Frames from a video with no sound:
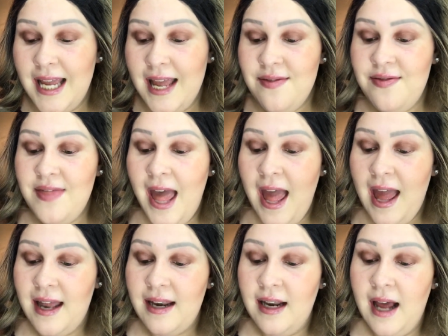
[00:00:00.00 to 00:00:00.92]
And
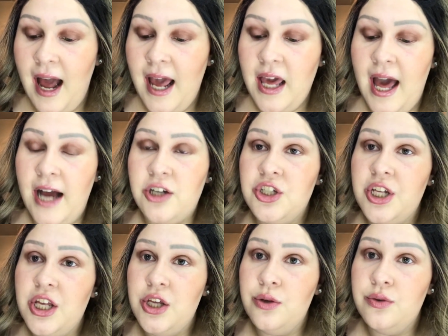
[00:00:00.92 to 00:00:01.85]
then I
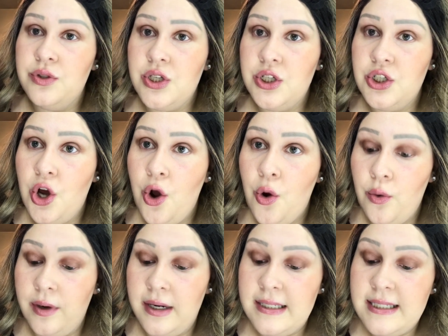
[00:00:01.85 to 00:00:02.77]
actually use the
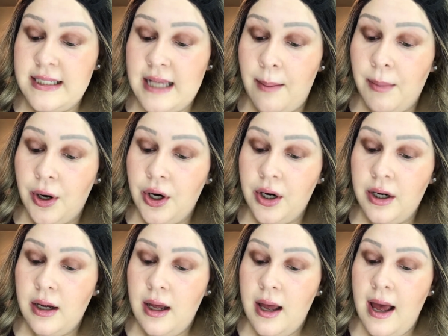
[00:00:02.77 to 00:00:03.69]
tone Summer,
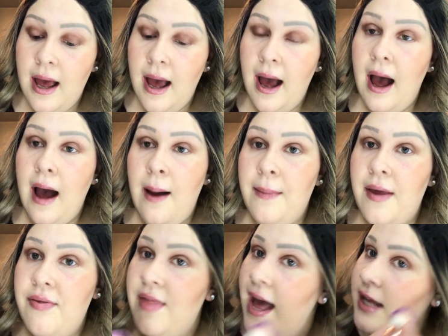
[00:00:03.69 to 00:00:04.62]

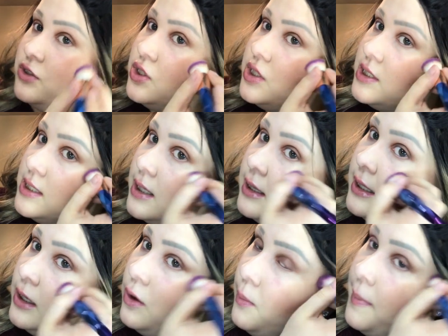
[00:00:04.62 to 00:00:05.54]
and that's just a
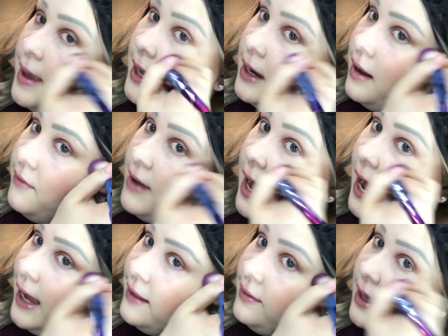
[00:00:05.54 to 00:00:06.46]
little bit of
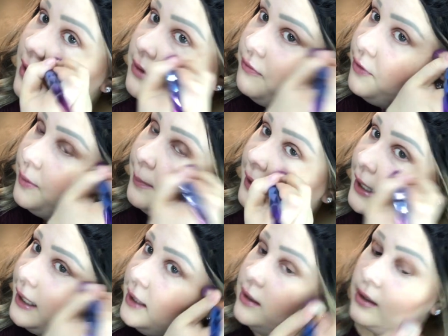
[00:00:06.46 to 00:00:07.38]
highlight for
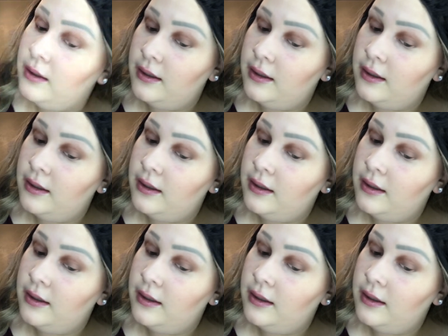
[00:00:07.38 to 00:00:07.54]
me.